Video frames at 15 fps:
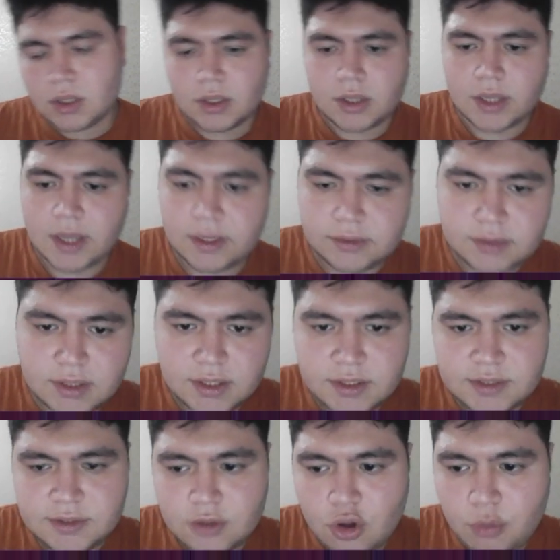And there
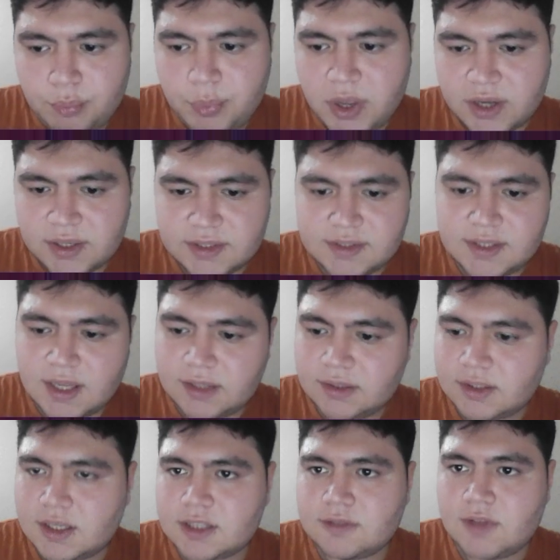is no packet
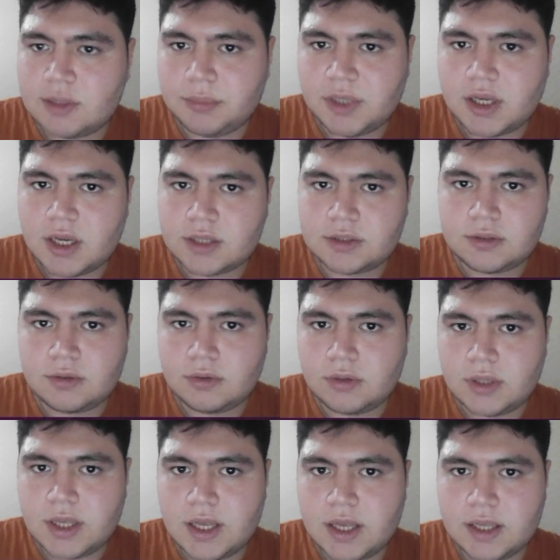sending as well because
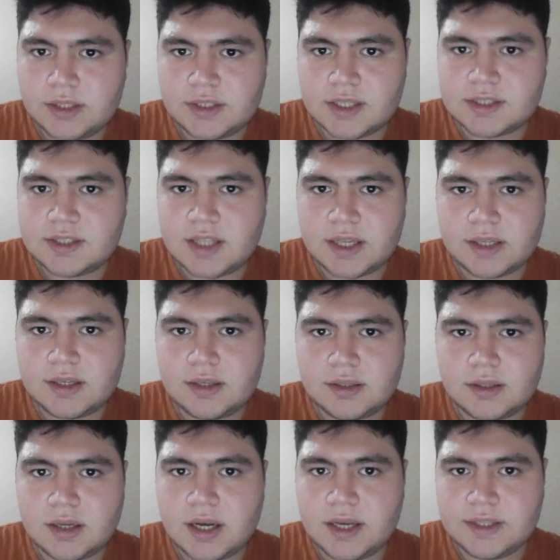just
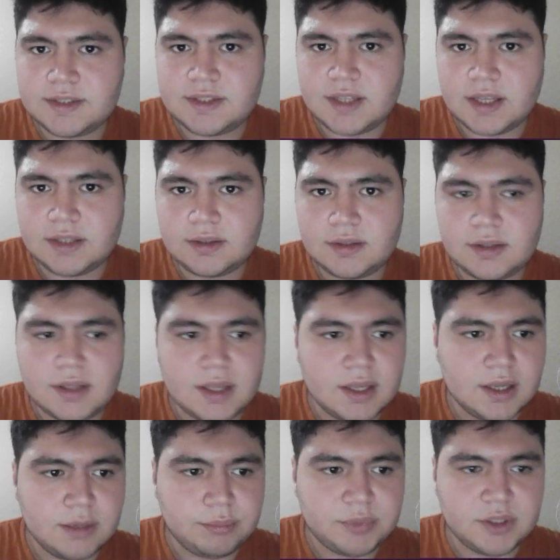like I said
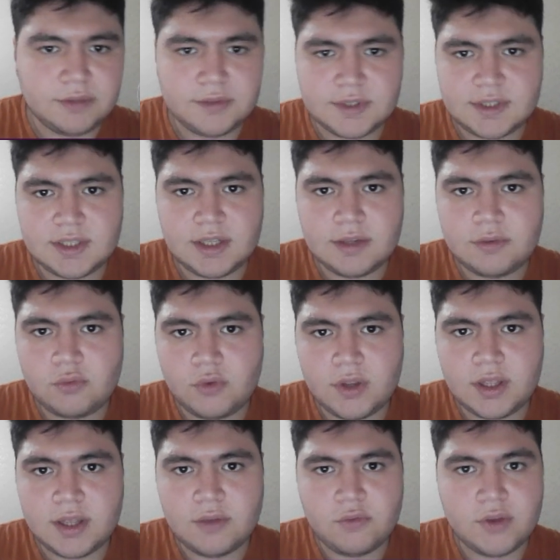previously, we
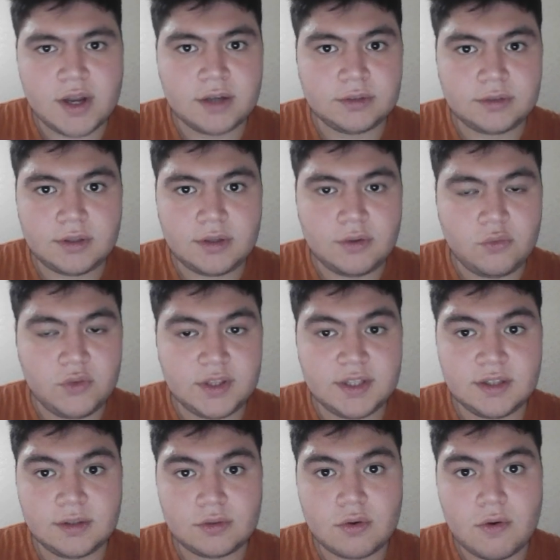
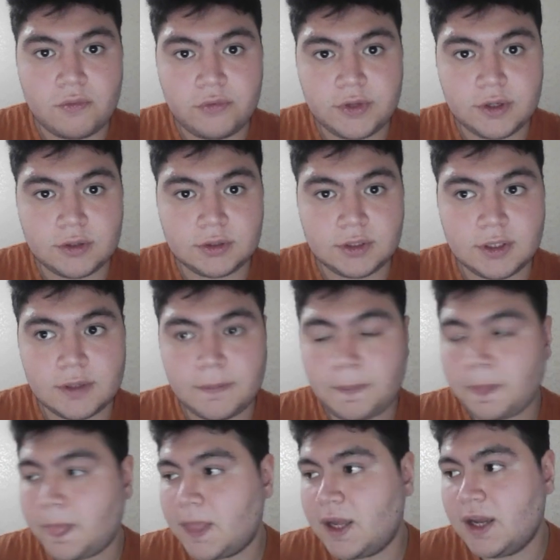didn't configure the
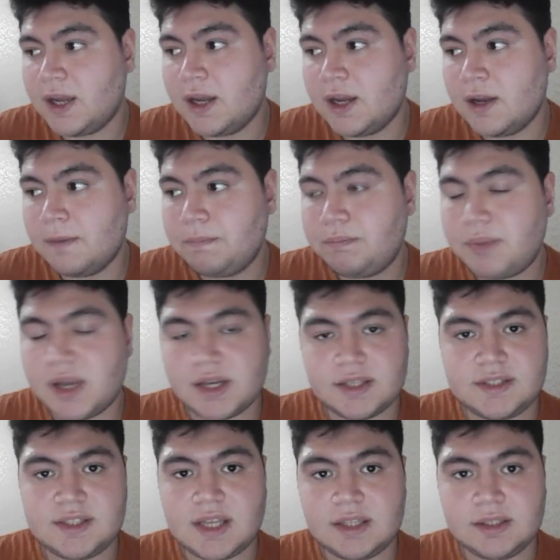
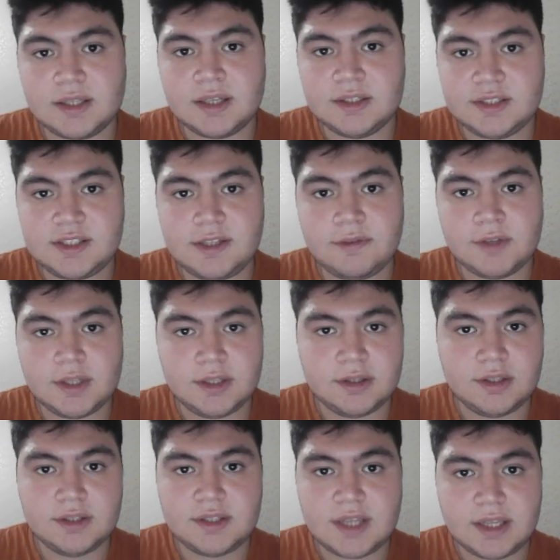packet sending and receiving
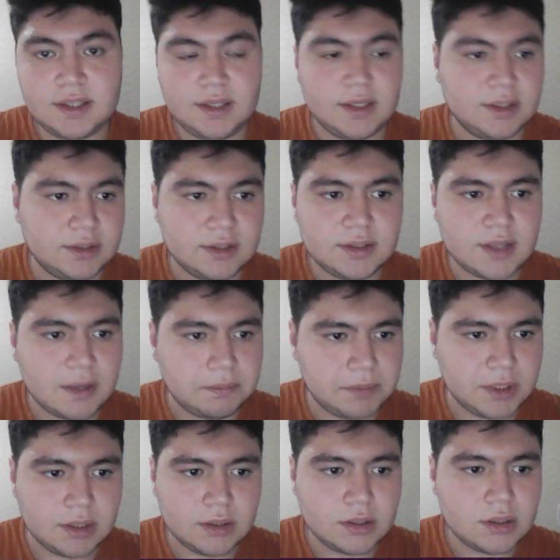in the 10A and the
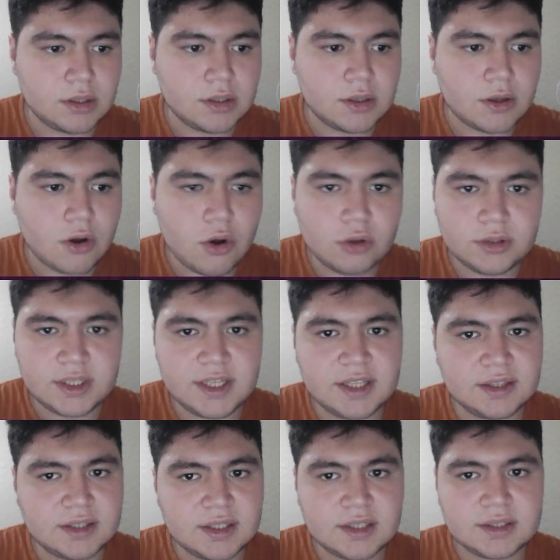10B, only
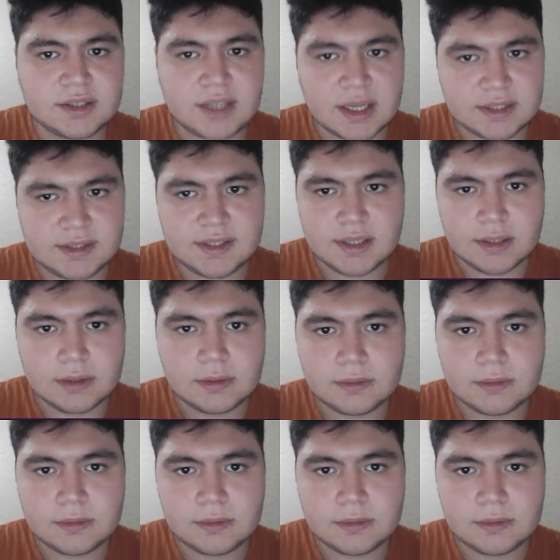in the 10C.